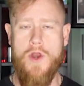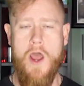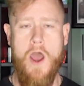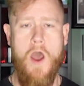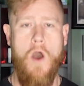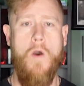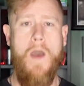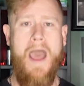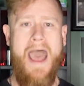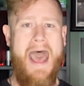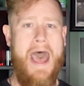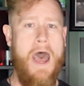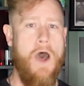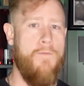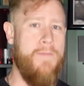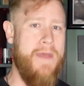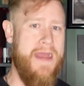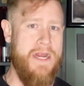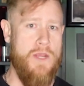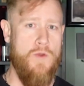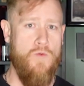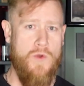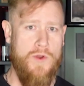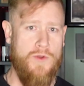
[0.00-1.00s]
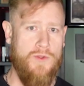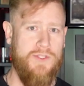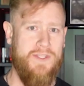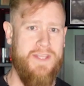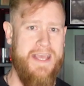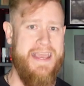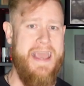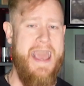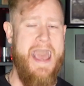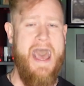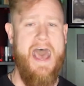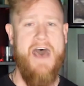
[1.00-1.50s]
know how many wounds
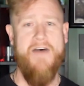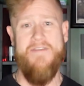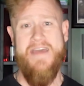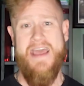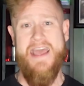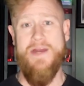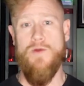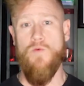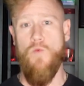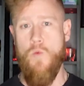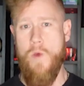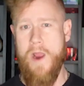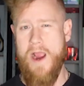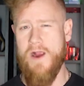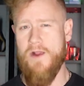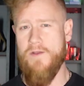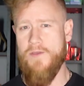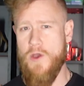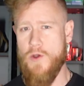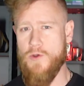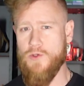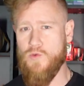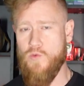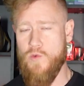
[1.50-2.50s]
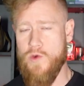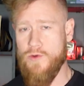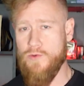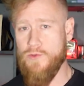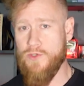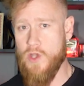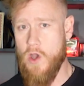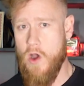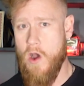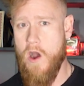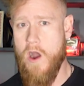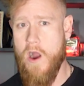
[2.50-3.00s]
they have and where those
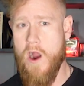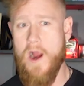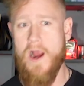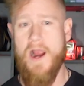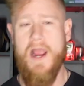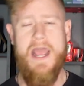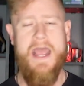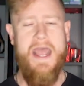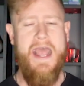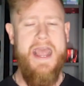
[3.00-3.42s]
wounds are,